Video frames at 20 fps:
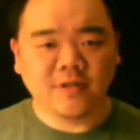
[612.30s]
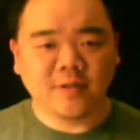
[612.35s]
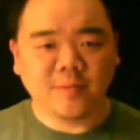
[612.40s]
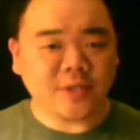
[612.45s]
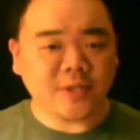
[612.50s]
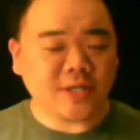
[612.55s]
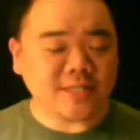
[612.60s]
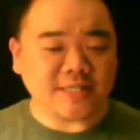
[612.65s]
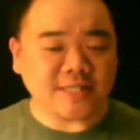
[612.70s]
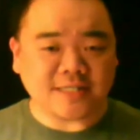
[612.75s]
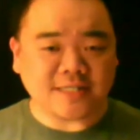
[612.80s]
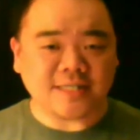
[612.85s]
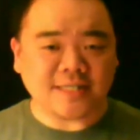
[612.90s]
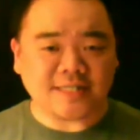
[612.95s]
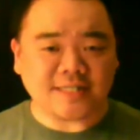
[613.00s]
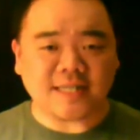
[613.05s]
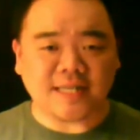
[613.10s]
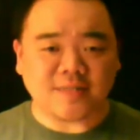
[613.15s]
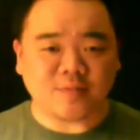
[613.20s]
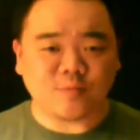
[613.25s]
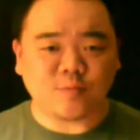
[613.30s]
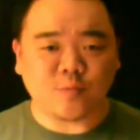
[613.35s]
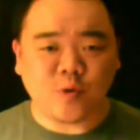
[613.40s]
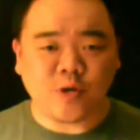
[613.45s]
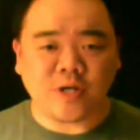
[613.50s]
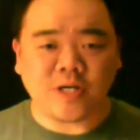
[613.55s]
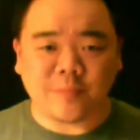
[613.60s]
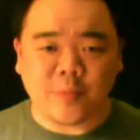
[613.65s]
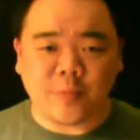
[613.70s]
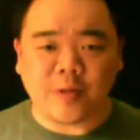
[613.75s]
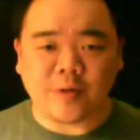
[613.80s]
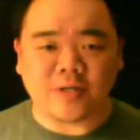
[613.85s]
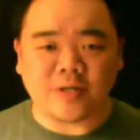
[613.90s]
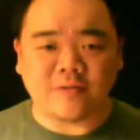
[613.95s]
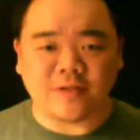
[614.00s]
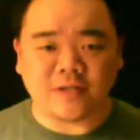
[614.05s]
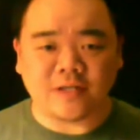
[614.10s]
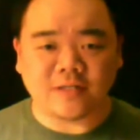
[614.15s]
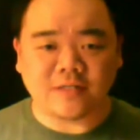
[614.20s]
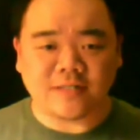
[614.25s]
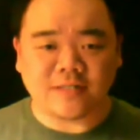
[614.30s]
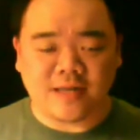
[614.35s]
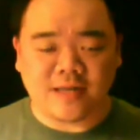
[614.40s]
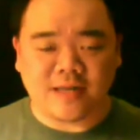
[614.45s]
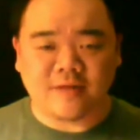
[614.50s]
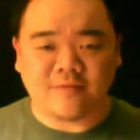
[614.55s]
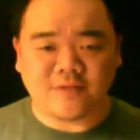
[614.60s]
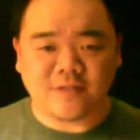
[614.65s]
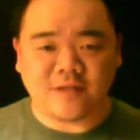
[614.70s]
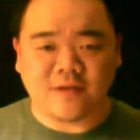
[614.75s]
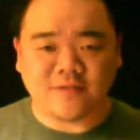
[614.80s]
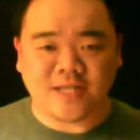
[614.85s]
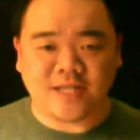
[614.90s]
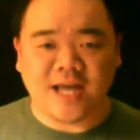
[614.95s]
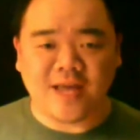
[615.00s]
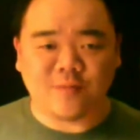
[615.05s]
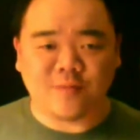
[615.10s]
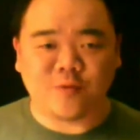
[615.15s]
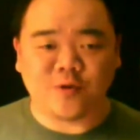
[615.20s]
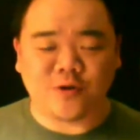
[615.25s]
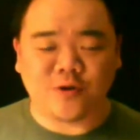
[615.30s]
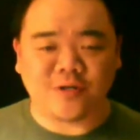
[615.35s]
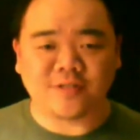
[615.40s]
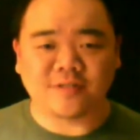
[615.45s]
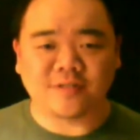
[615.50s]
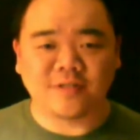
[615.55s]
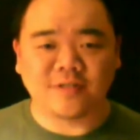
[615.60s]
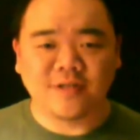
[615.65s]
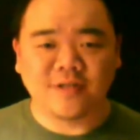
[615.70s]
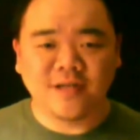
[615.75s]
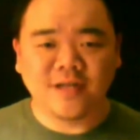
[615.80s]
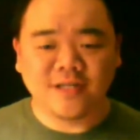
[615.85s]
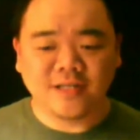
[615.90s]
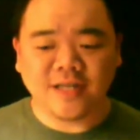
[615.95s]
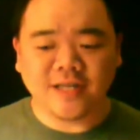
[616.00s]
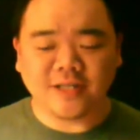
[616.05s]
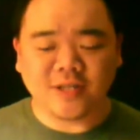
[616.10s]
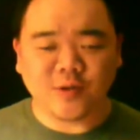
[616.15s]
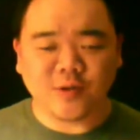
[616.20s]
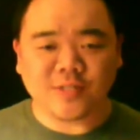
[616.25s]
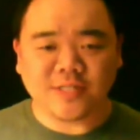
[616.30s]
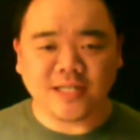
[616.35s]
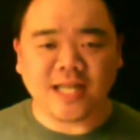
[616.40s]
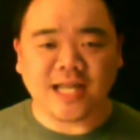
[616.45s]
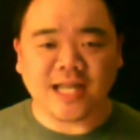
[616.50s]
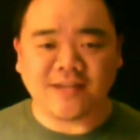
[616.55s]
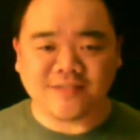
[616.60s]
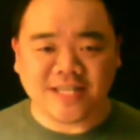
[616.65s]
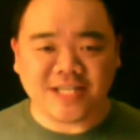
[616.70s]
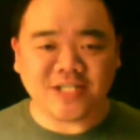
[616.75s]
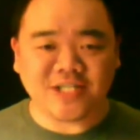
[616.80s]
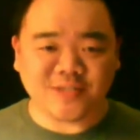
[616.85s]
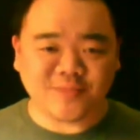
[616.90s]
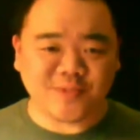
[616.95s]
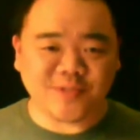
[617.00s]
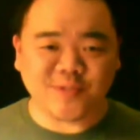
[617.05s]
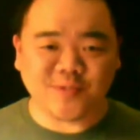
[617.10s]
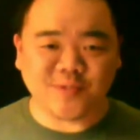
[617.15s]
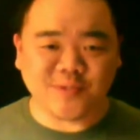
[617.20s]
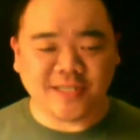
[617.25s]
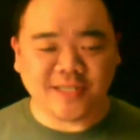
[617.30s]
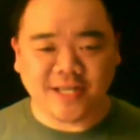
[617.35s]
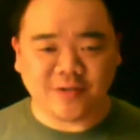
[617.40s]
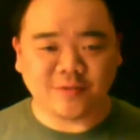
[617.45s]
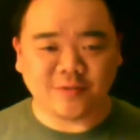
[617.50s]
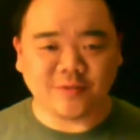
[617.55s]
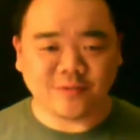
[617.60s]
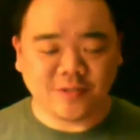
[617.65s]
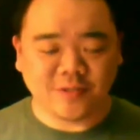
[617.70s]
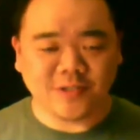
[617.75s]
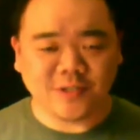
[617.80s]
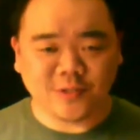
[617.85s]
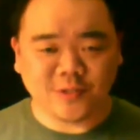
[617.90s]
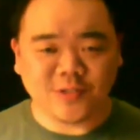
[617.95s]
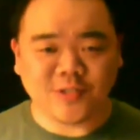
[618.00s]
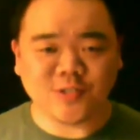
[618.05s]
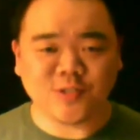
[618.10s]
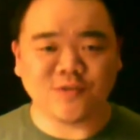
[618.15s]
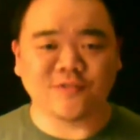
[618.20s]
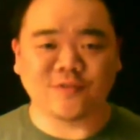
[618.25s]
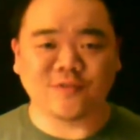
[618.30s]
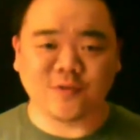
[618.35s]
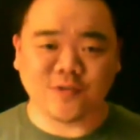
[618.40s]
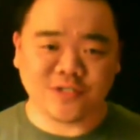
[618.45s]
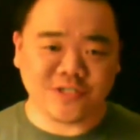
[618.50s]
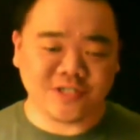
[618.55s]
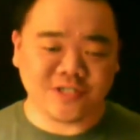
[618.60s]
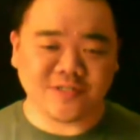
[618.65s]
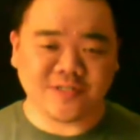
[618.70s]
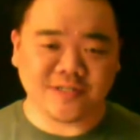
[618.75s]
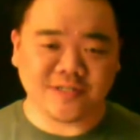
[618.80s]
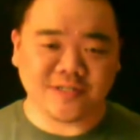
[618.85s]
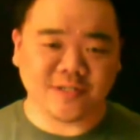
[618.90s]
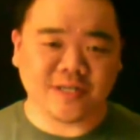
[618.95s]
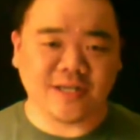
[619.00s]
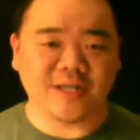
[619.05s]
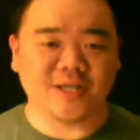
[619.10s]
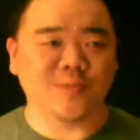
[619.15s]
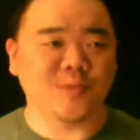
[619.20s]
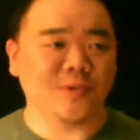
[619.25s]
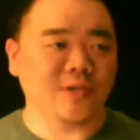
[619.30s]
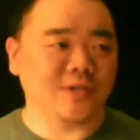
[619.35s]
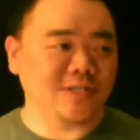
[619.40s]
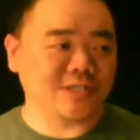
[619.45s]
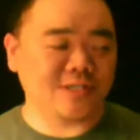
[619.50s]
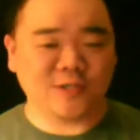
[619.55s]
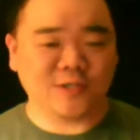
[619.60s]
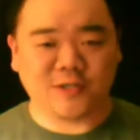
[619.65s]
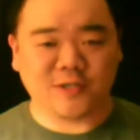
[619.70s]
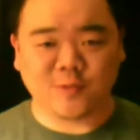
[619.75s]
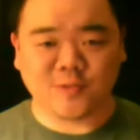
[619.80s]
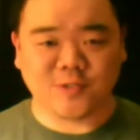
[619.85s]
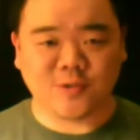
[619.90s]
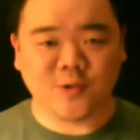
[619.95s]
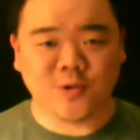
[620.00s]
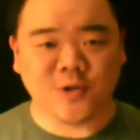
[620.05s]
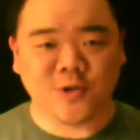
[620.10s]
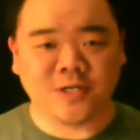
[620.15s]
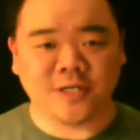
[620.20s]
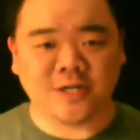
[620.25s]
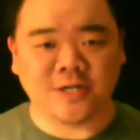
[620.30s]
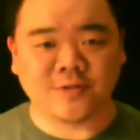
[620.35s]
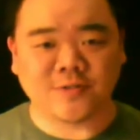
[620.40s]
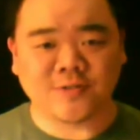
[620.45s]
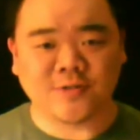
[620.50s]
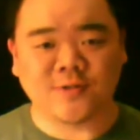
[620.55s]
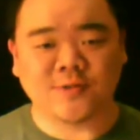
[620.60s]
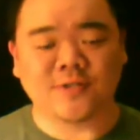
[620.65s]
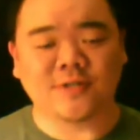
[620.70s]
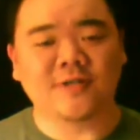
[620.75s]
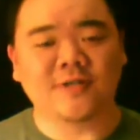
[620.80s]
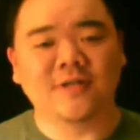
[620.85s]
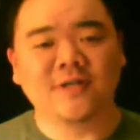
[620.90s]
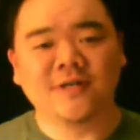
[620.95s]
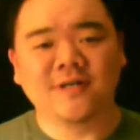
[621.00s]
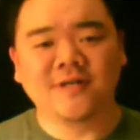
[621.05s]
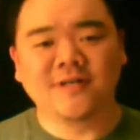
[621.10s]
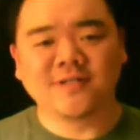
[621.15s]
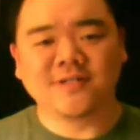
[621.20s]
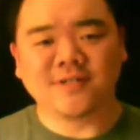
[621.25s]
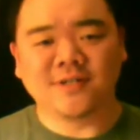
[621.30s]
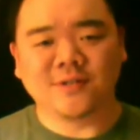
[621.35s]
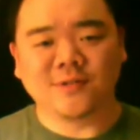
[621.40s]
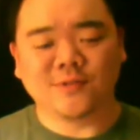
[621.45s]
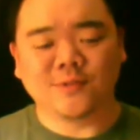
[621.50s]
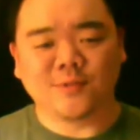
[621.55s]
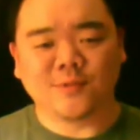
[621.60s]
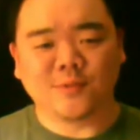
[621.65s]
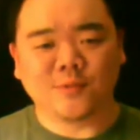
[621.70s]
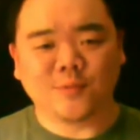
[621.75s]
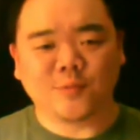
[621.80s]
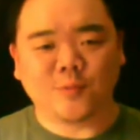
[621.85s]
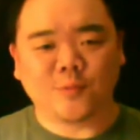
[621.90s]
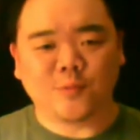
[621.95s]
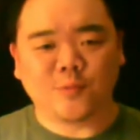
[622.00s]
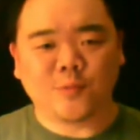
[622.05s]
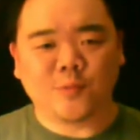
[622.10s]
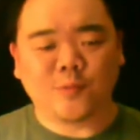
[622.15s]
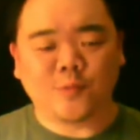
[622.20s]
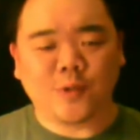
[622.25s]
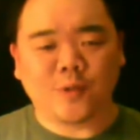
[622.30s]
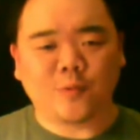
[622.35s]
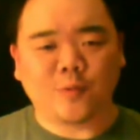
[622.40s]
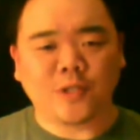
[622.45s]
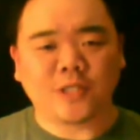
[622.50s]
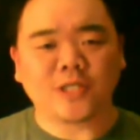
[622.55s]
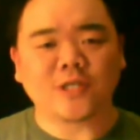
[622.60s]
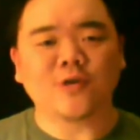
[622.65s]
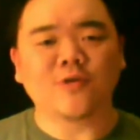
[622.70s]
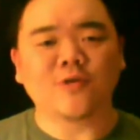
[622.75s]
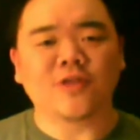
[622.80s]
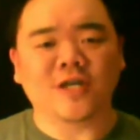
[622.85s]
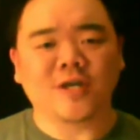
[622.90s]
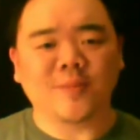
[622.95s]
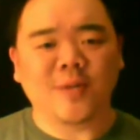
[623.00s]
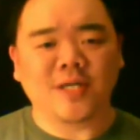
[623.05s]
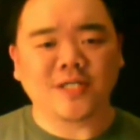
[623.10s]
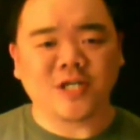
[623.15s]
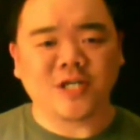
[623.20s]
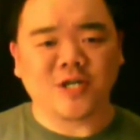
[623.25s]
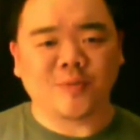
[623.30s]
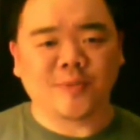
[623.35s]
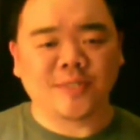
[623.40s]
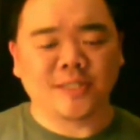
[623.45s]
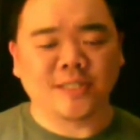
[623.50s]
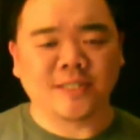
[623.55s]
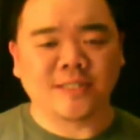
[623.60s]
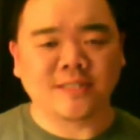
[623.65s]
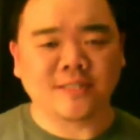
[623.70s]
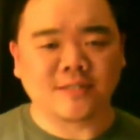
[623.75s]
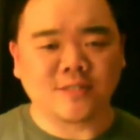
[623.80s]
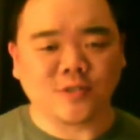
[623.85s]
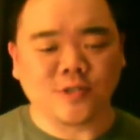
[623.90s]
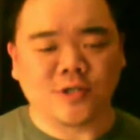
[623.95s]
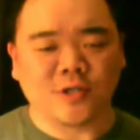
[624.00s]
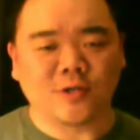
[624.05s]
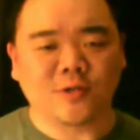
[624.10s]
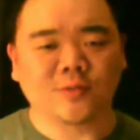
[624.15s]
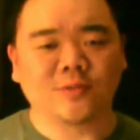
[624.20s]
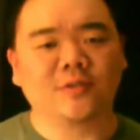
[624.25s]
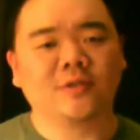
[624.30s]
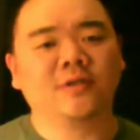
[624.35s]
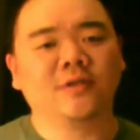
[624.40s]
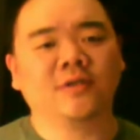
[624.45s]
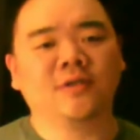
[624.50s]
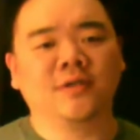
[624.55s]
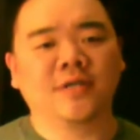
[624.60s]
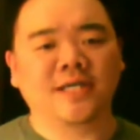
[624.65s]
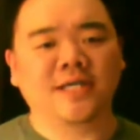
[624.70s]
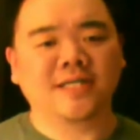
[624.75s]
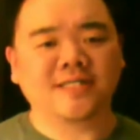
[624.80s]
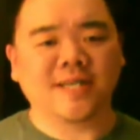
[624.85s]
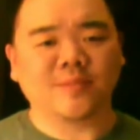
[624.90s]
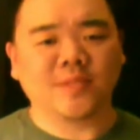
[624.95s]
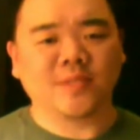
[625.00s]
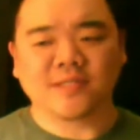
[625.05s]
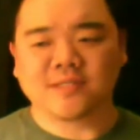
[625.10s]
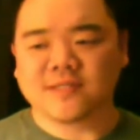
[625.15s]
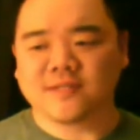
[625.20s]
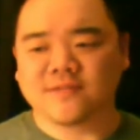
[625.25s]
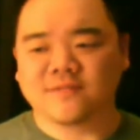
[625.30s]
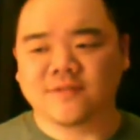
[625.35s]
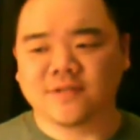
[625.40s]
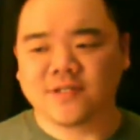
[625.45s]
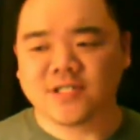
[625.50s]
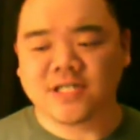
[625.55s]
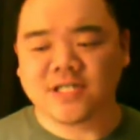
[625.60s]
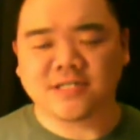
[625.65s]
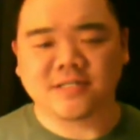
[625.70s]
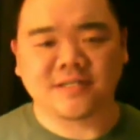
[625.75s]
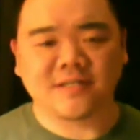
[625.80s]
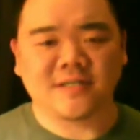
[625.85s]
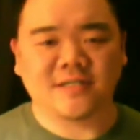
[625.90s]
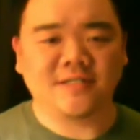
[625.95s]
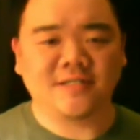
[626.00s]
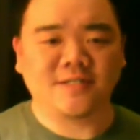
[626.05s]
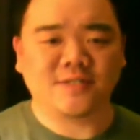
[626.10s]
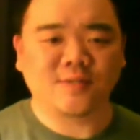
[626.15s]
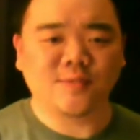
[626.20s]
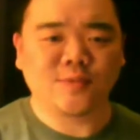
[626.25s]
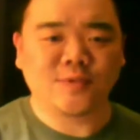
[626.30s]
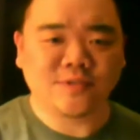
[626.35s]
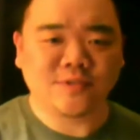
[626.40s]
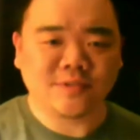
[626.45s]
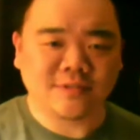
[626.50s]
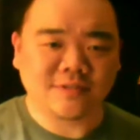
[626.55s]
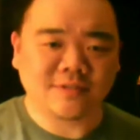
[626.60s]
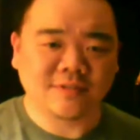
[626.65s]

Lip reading: because it's we're in a period of time where like there's a lot of tension between like conservative Christians and the gay community. Just look at what's going on in Arizona. So what do you think about Jeremy Lin's acceptance of Jason Collins as a person?